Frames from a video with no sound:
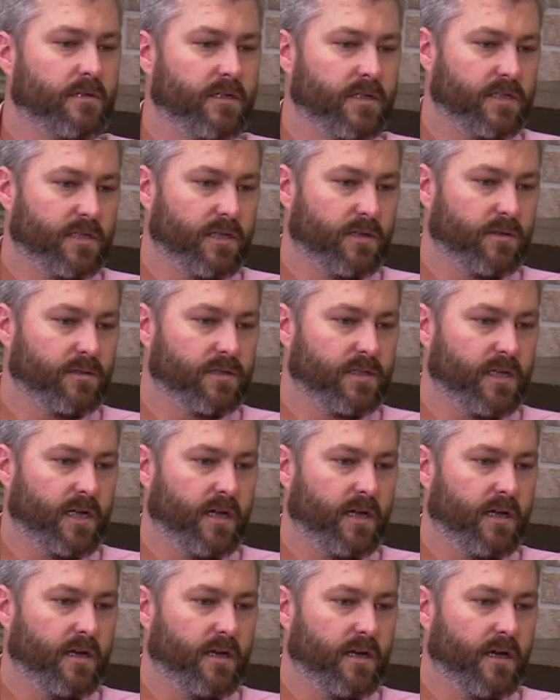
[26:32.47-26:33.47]
distillers
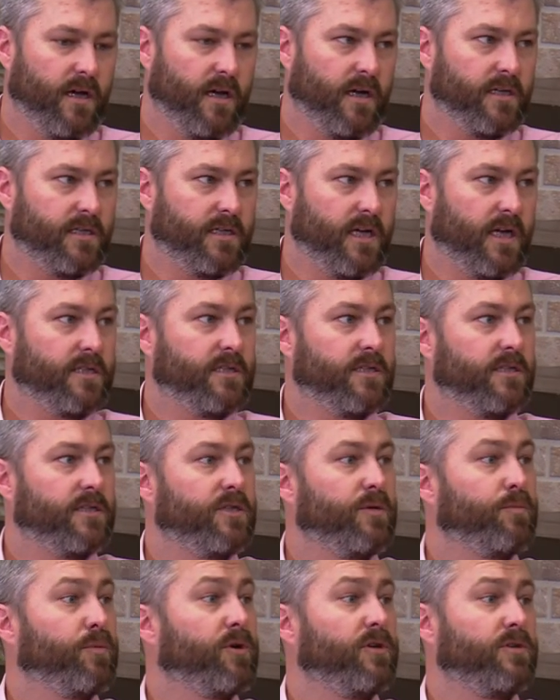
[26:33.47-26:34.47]
in uh, Texas
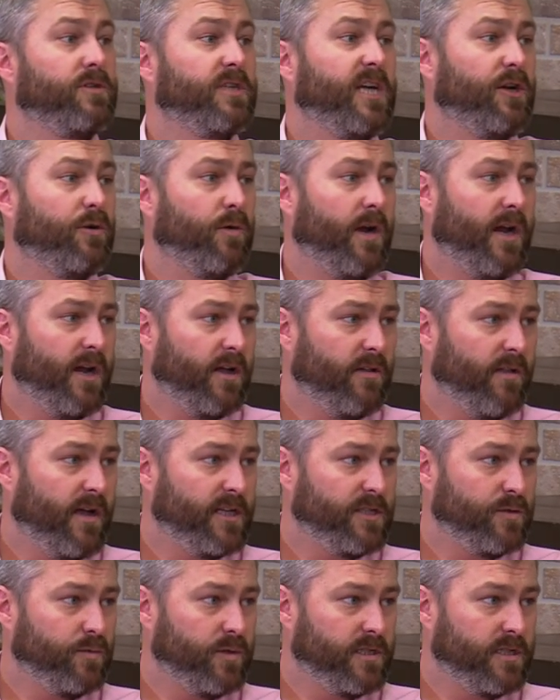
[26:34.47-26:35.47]
to produce a grain to
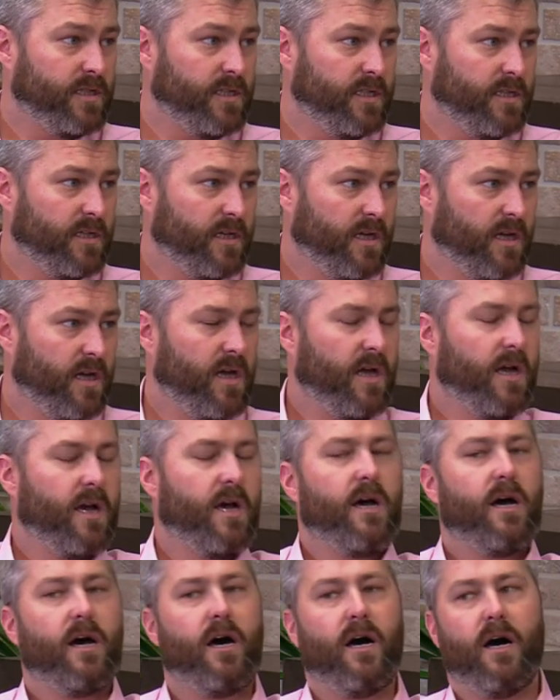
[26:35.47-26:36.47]
glass whiskey. Okay.
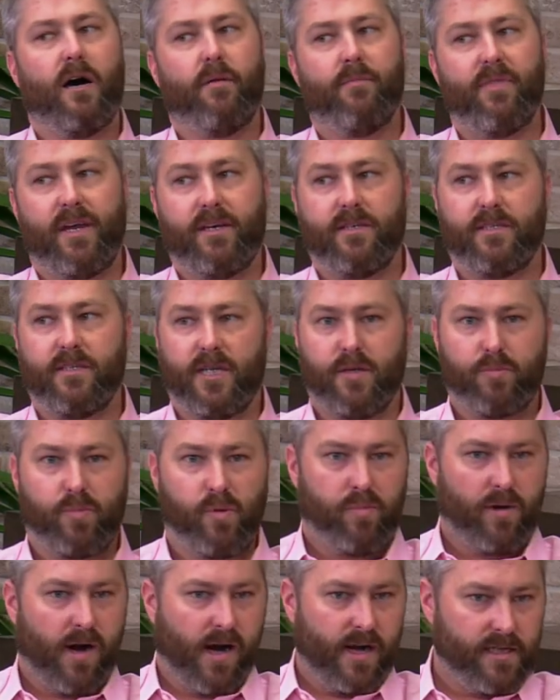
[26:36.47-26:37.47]
Um, that is their
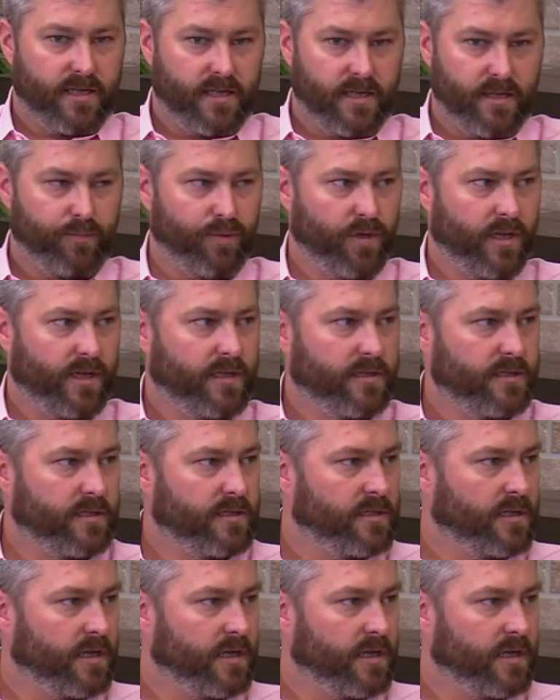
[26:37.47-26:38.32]
proprietary blend